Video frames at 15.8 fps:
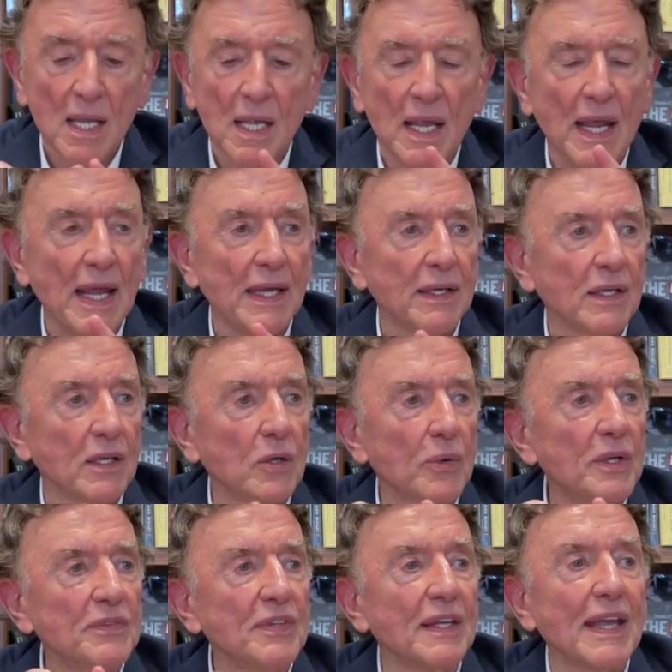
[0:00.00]
and
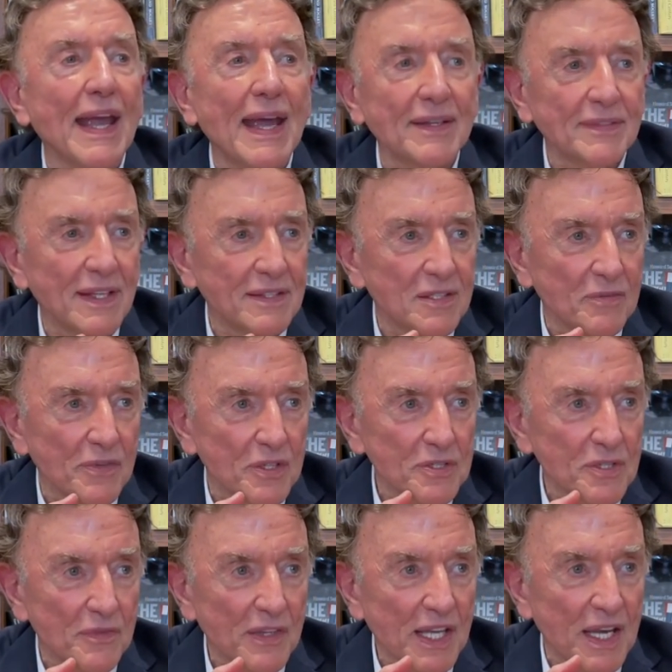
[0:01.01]
increasing asset
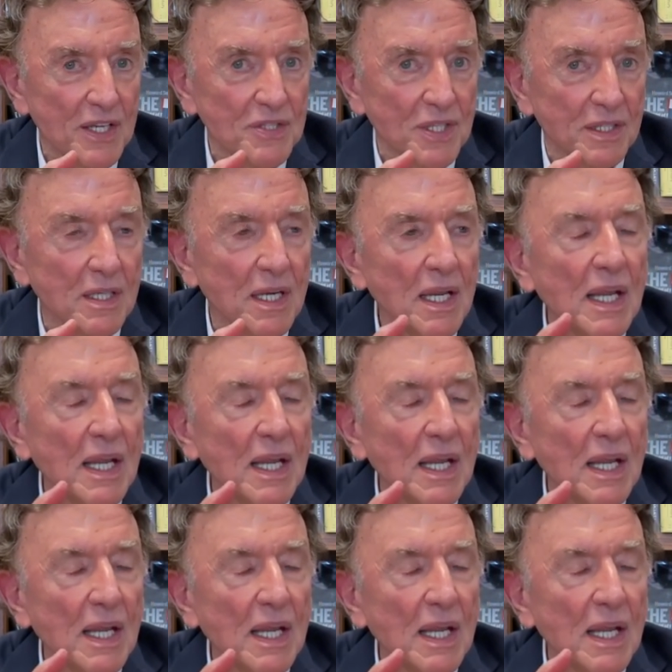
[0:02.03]
diversification.